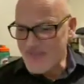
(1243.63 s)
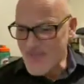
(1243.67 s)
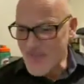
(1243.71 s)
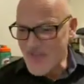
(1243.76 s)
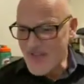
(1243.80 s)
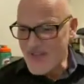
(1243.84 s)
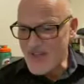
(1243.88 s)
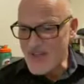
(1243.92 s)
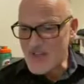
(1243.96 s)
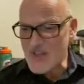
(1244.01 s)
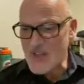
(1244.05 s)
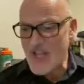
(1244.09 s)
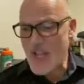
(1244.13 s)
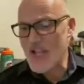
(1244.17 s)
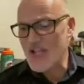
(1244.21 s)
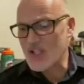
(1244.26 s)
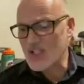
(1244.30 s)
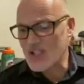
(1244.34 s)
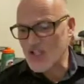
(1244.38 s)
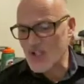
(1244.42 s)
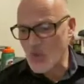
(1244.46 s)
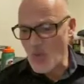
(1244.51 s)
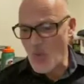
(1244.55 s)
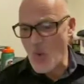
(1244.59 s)

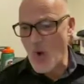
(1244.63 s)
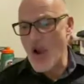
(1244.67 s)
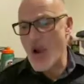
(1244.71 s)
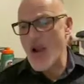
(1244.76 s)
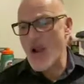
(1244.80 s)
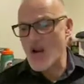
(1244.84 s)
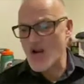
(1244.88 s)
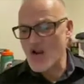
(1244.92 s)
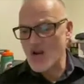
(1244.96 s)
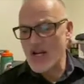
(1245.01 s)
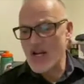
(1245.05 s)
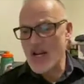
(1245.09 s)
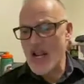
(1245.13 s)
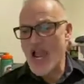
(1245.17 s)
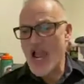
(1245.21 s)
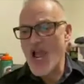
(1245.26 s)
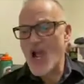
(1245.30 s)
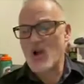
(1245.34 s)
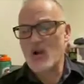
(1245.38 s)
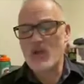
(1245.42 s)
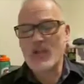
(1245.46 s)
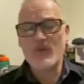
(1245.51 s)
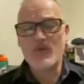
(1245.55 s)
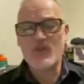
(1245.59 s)
exactly where and
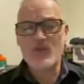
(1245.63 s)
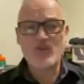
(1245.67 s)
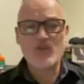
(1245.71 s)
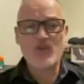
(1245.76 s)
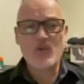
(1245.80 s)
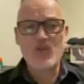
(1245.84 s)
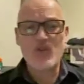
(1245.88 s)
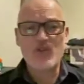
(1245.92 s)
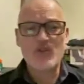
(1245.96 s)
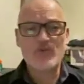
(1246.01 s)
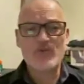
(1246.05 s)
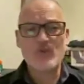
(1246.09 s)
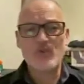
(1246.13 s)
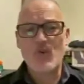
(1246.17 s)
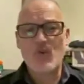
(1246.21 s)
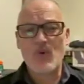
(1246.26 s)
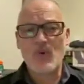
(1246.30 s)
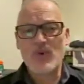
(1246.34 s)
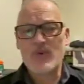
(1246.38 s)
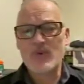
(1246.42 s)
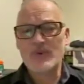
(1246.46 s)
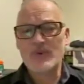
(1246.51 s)
how he was supposed to be born.